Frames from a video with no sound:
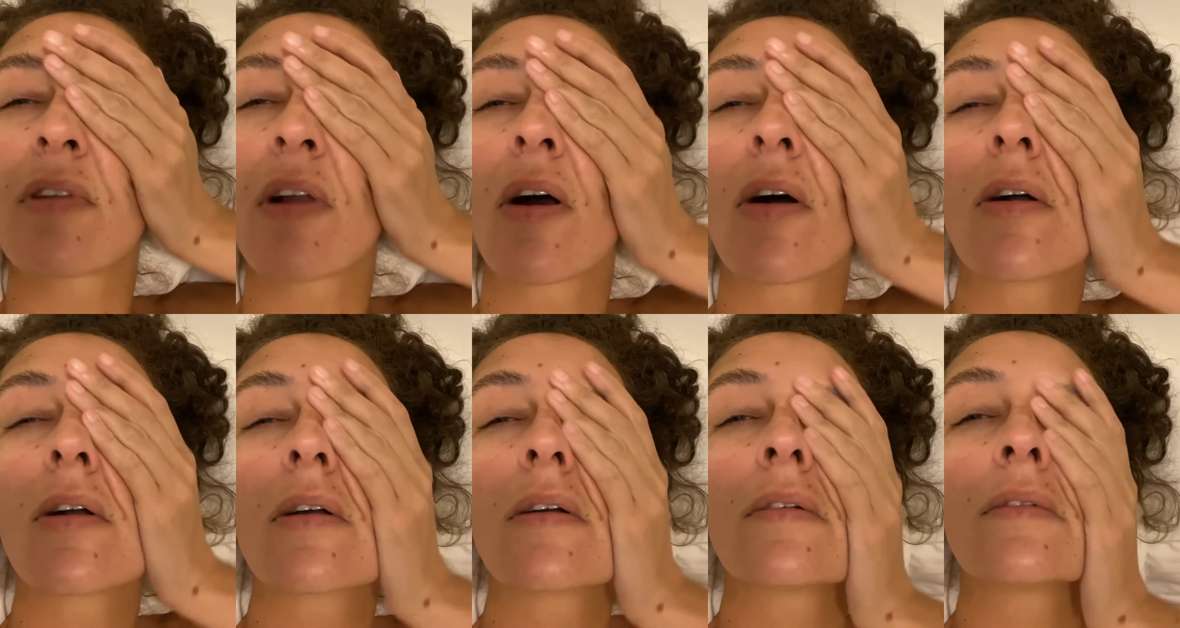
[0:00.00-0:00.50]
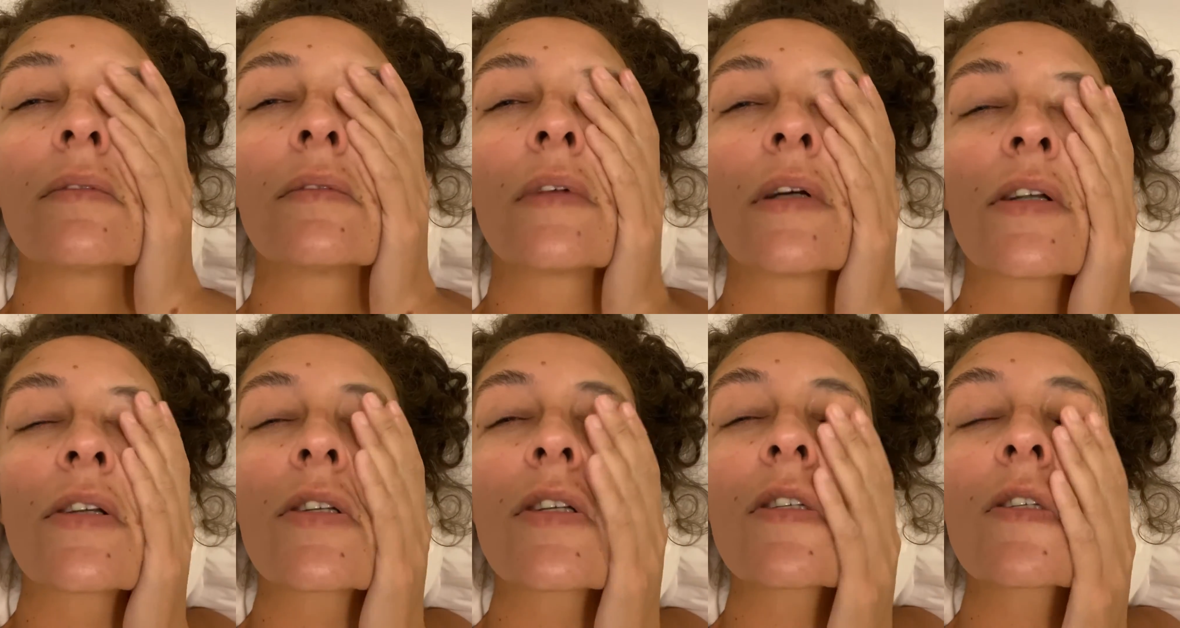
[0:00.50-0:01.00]
vlog.
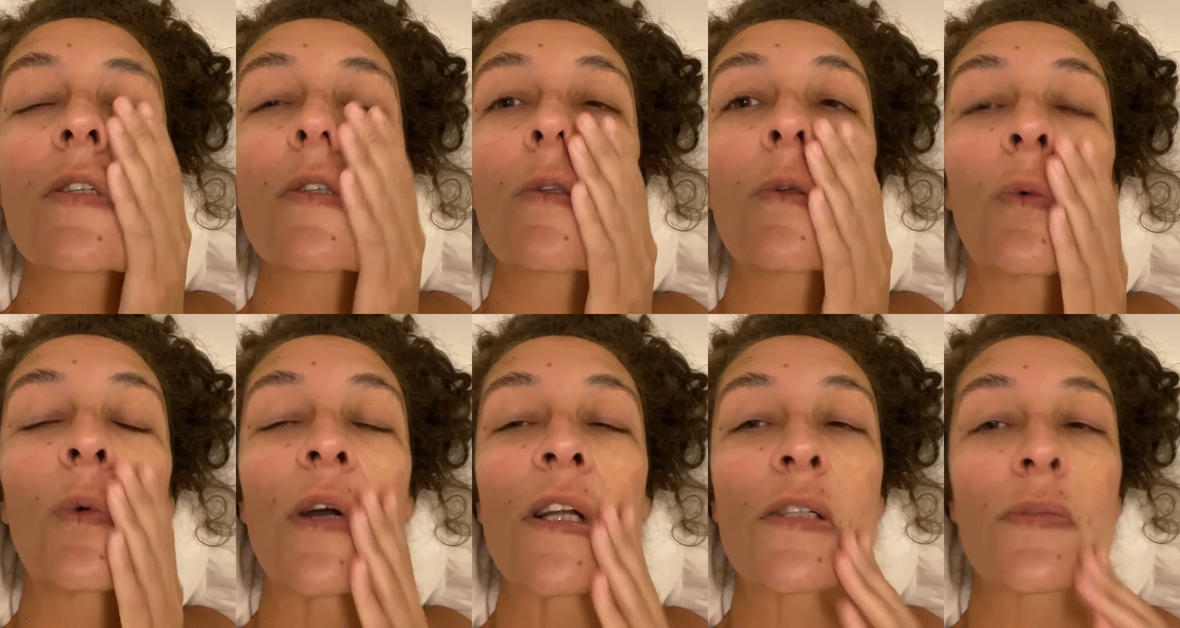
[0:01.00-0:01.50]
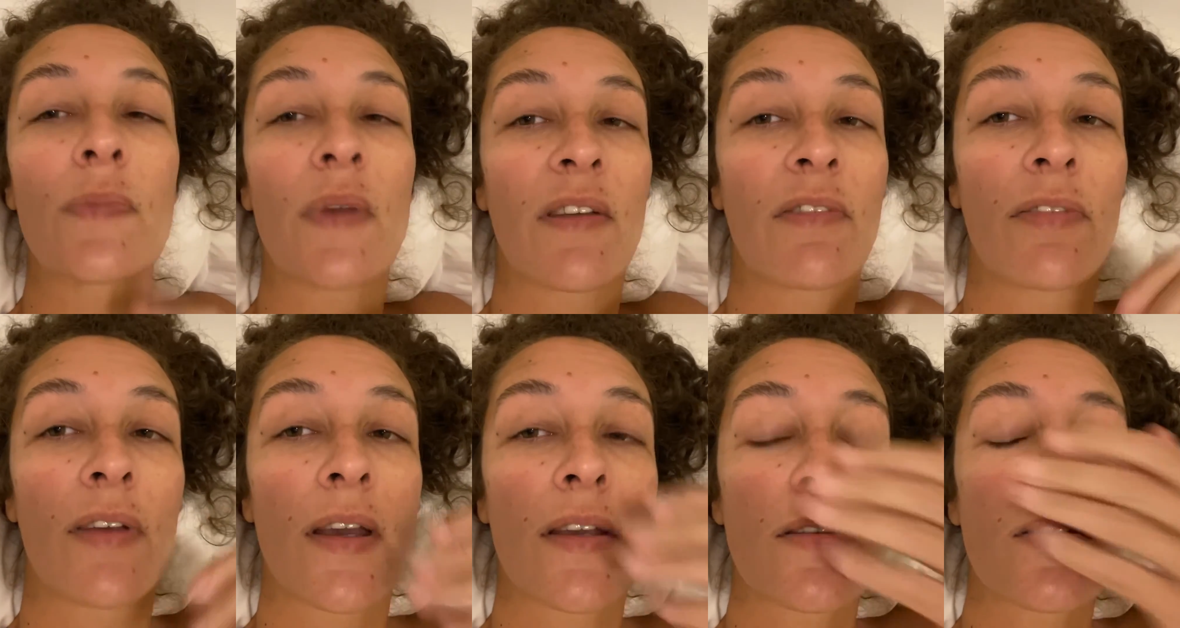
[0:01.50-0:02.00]
I just washed my
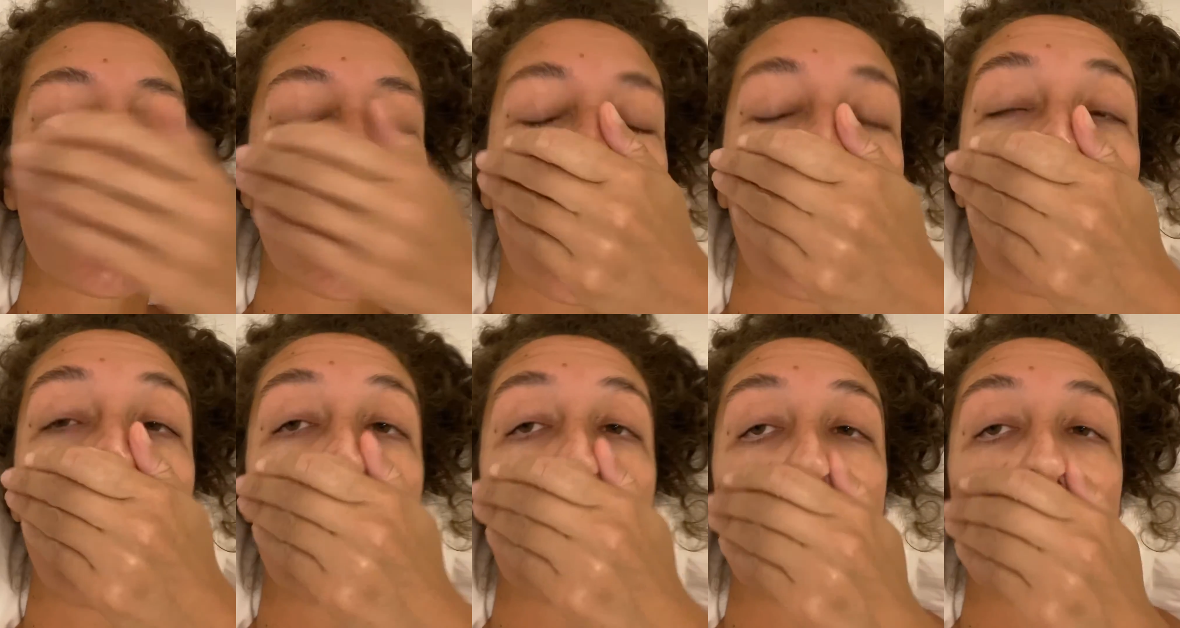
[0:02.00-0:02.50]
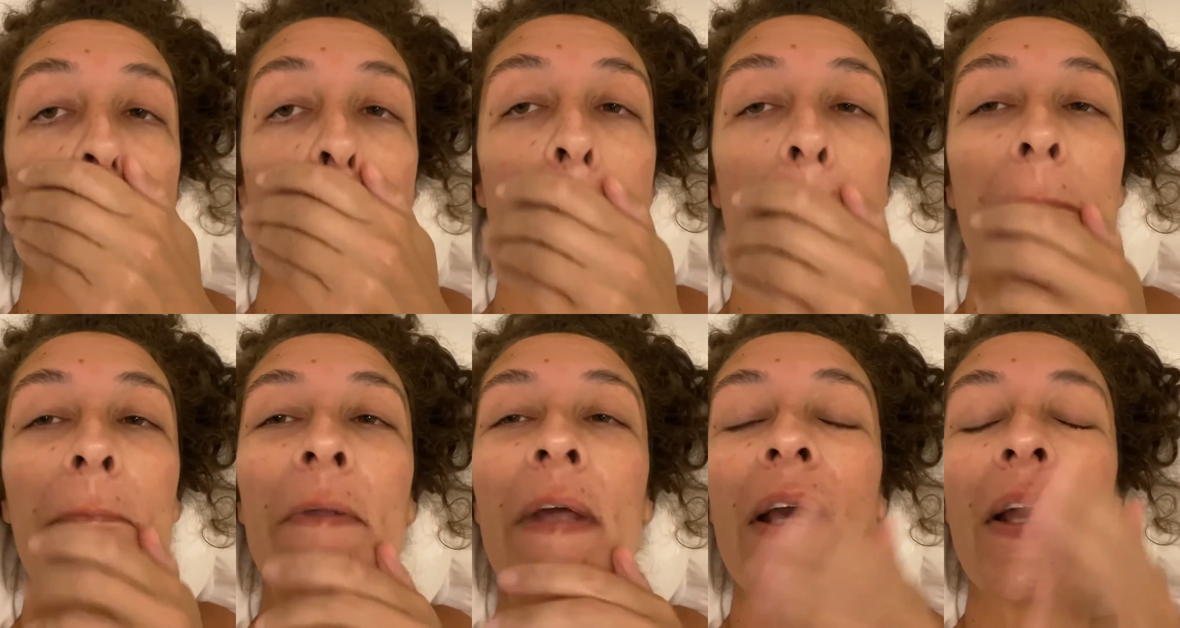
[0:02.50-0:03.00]
face.
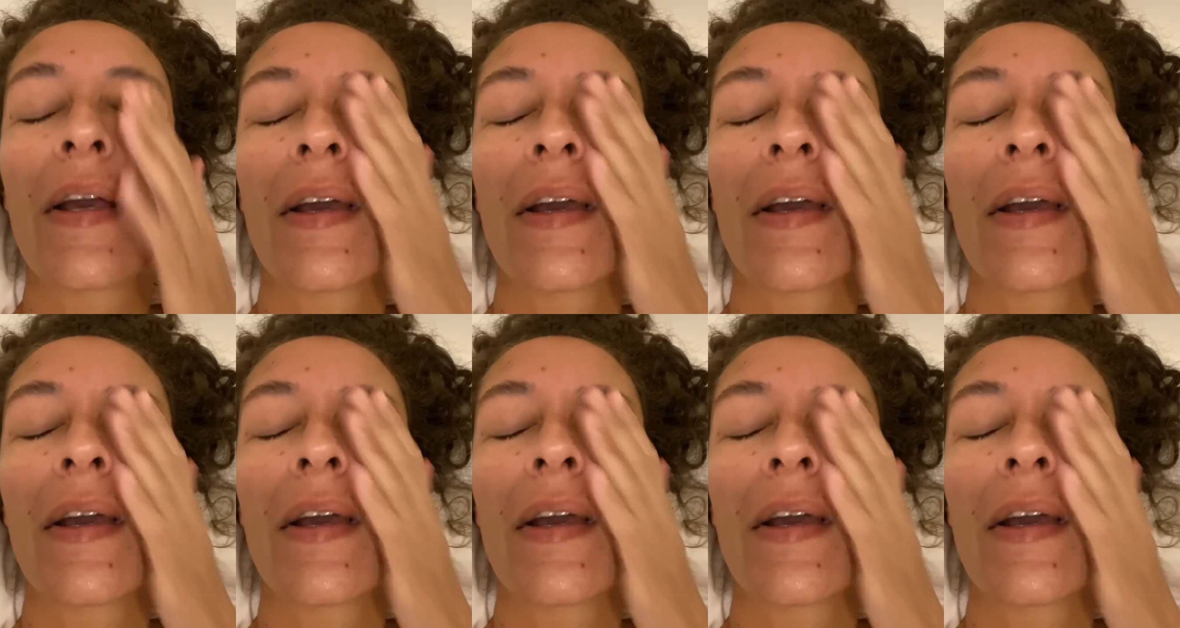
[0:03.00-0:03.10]
Mm.